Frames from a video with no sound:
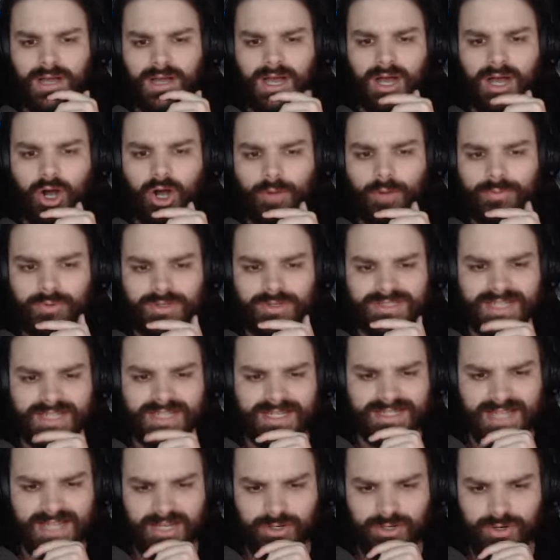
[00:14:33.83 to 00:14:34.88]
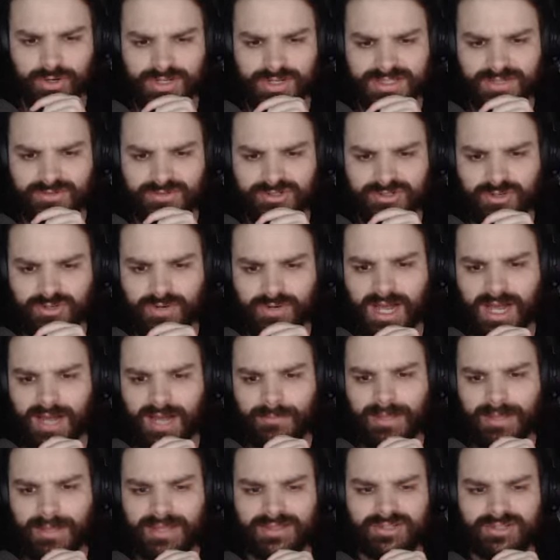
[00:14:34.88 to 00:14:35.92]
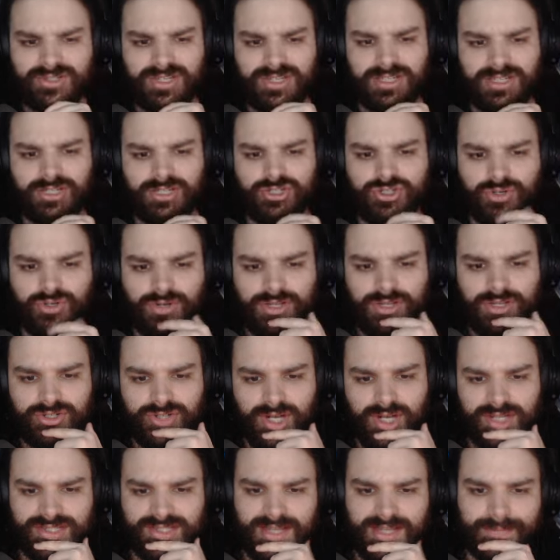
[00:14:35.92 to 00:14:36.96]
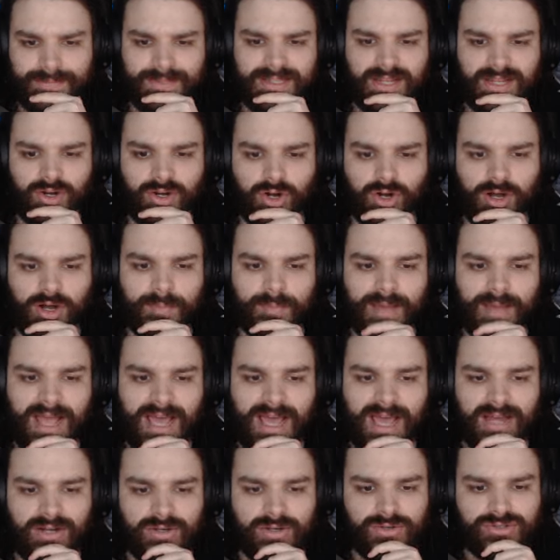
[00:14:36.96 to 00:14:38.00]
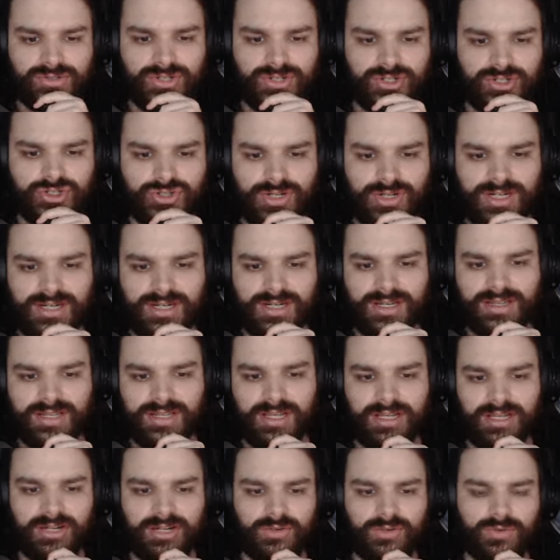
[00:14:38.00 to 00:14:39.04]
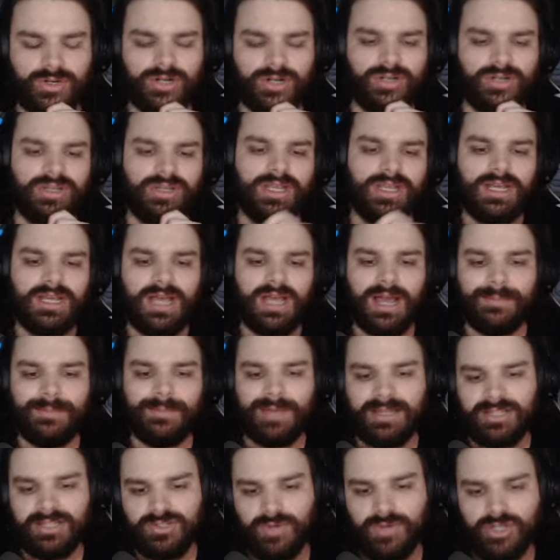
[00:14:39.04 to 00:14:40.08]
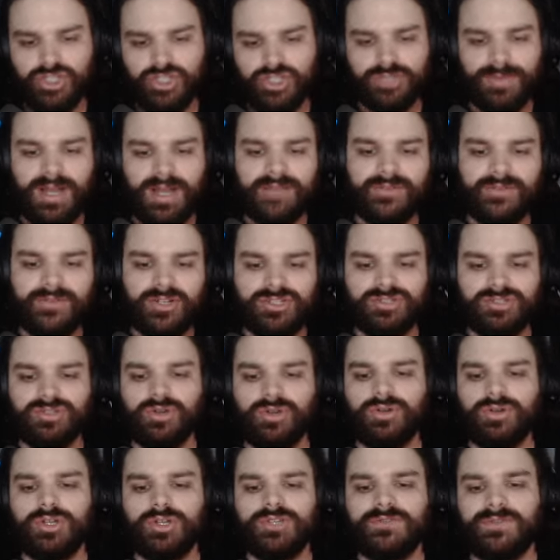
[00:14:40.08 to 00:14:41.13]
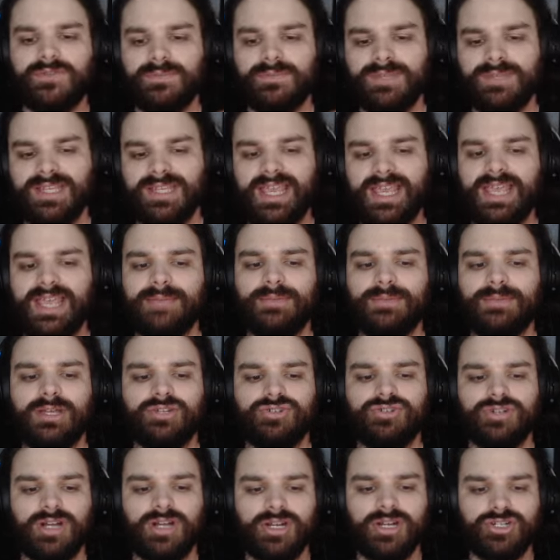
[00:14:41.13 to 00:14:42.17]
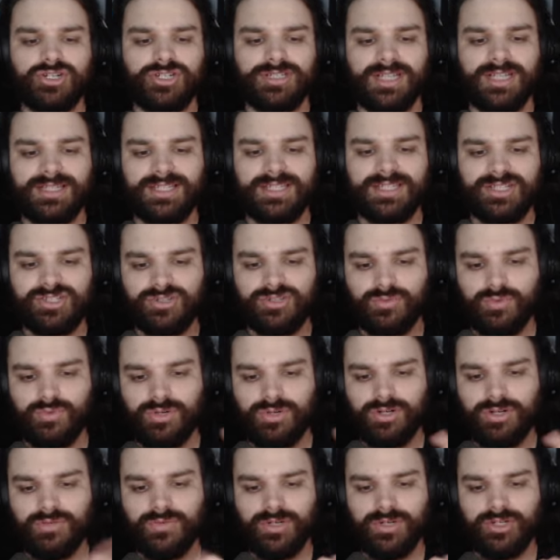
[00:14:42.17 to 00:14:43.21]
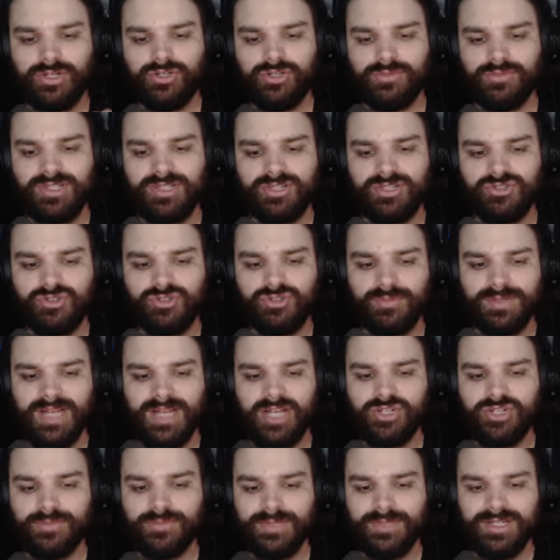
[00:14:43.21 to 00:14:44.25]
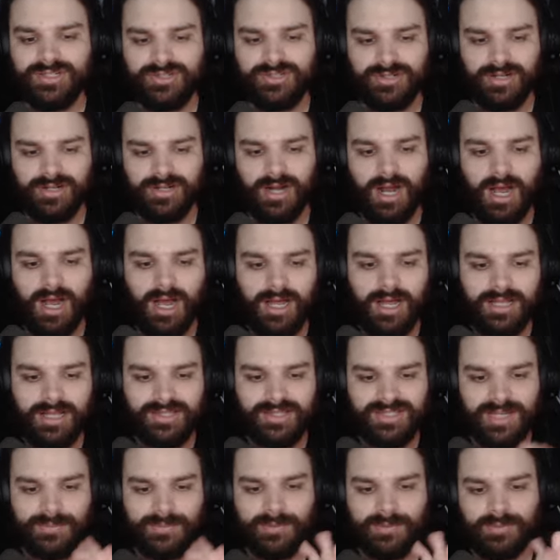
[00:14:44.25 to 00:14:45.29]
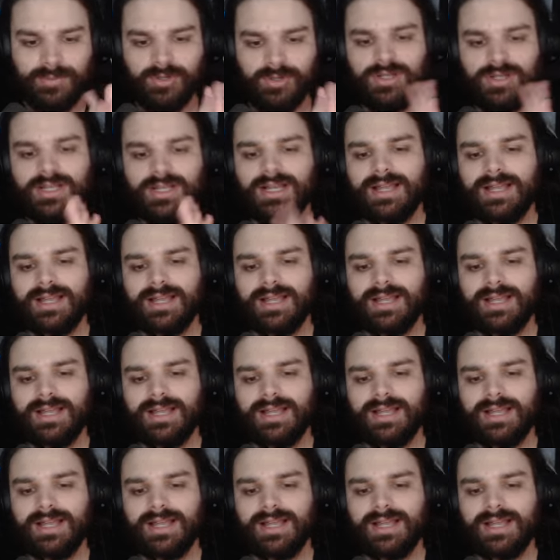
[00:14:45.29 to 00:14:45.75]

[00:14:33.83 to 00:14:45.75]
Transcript: Uh, open world settings. I noticed there was no combat in the city shown in the trailer. Does that mean that all battles are triggered in the inner world? About this question, you might have also noticed from the game introduction that this is a world where humans and supernatural beings are uh, inseparable.